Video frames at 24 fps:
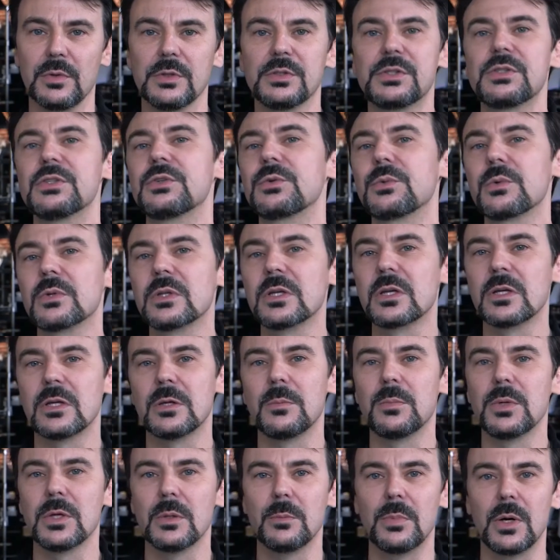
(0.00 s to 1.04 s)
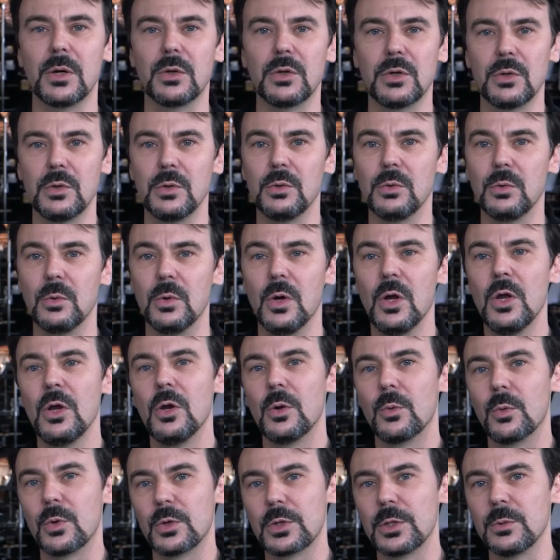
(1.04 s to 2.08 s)
This is really going to be about you
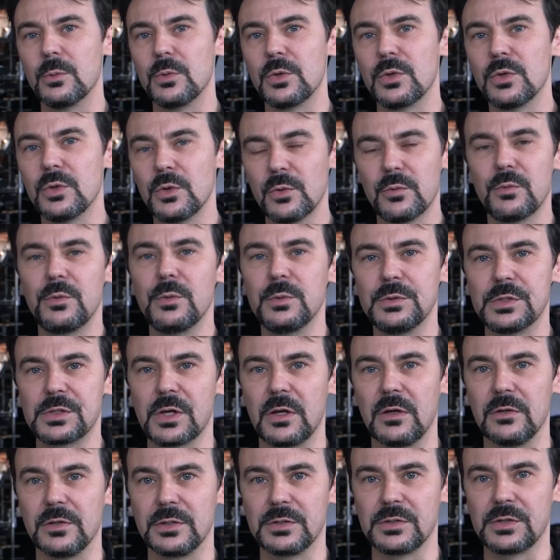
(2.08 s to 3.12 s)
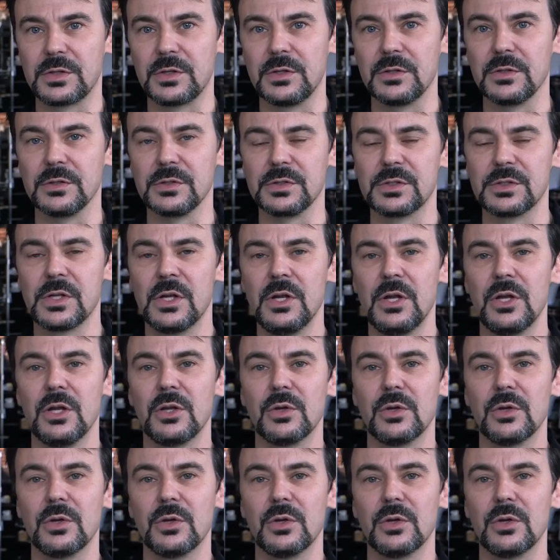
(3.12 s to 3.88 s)
working with your food styling skills,